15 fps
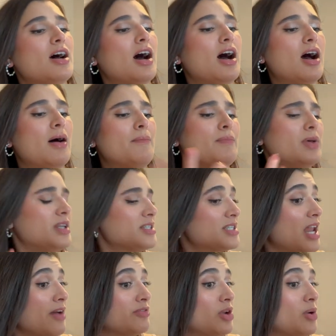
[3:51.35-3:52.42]
Um, it
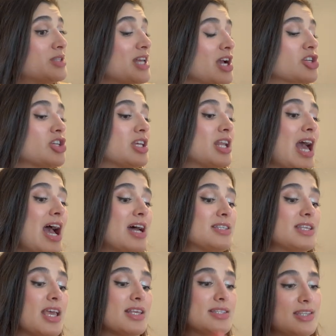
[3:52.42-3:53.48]
doesn't have notes, actually. It
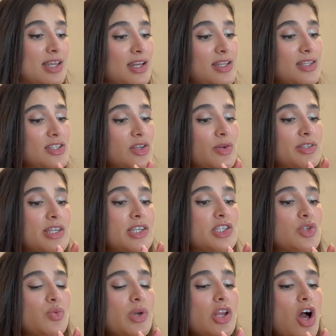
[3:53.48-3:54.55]
has a sentence. So it says,
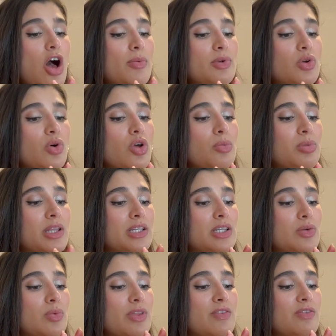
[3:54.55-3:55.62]
sweet almond oil
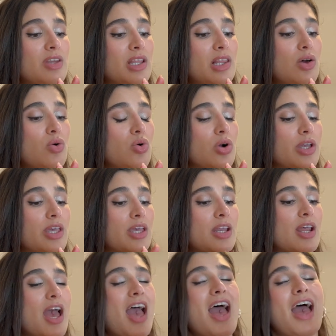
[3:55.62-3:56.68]
blended with vanilla
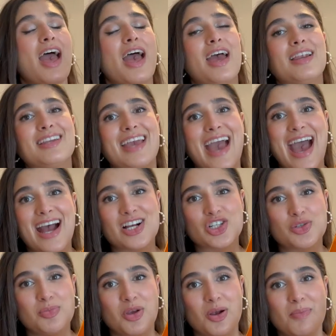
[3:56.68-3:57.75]
orchid and
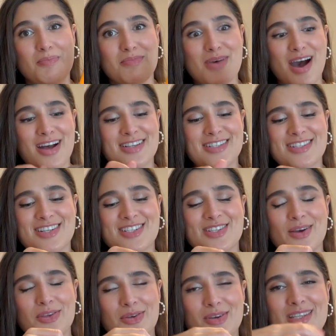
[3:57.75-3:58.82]
cashmere musk.
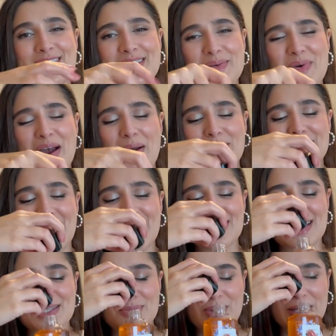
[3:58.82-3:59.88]
So you can see why I would like
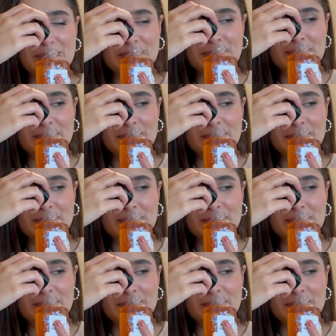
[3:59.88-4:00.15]
this one.